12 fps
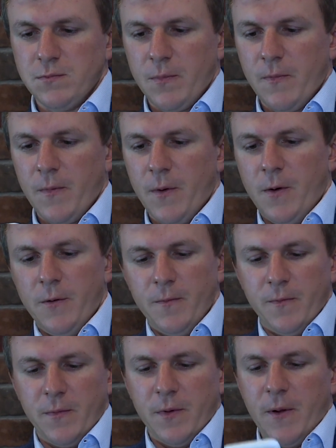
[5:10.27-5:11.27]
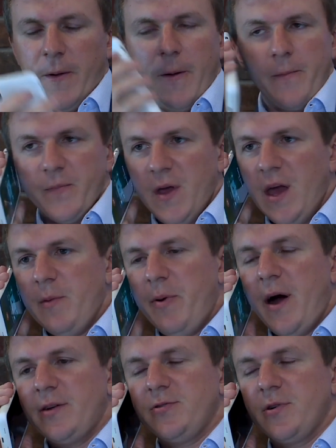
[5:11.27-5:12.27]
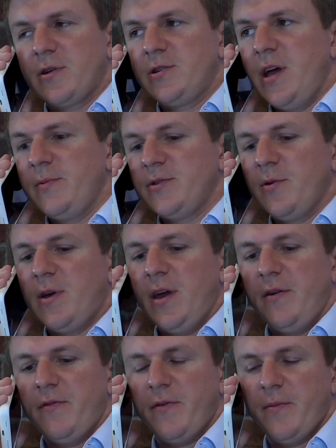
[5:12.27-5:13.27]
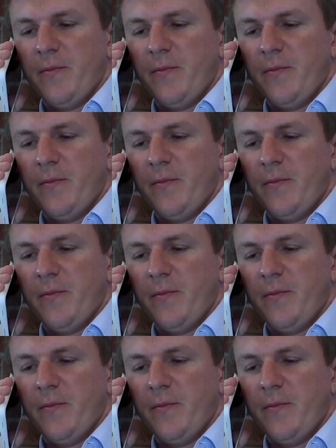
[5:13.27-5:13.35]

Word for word: Hello. Hey, Patrick, James O'Keefe.